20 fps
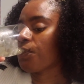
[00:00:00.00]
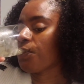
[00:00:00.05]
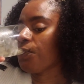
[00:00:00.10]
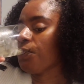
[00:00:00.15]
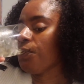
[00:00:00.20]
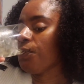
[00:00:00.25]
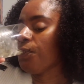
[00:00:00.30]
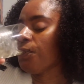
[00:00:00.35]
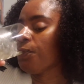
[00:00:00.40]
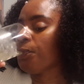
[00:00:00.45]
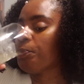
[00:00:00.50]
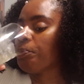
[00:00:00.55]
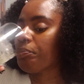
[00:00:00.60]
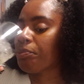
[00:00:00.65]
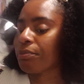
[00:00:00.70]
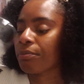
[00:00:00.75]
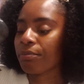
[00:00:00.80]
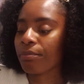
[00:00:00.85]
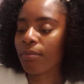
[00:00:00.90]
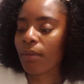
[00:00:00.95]

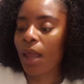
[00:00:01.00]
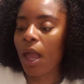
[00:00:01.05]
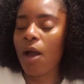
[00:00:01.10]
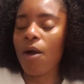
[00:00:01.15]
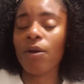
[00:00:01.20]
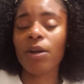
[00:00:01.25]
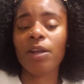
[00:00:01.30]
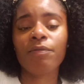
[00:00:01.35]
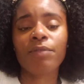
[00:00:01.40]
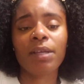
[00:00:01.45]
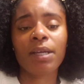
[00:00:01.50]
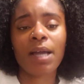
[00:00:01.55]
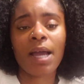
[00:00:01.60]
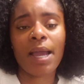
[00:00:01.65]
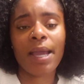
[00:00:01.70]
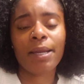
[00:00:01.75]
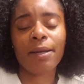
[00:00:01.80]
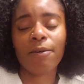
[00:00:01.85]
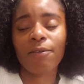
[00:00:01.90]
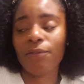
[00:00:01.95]
I don't even think I
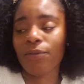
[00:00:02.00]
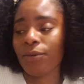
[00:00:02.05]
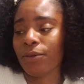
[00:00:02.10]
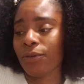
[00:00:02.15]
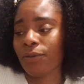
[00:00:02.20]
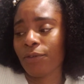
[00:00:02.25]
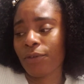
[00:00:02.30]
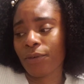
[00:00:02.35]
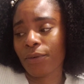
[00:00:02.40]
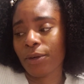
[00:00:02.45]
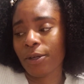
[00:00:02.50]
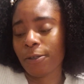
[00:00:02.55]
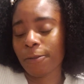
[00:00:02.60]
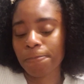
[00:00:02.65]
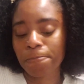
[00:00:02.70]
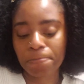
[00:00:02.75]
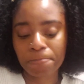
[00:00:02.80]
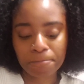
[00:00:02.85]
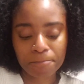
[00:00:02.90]
ate no food for real.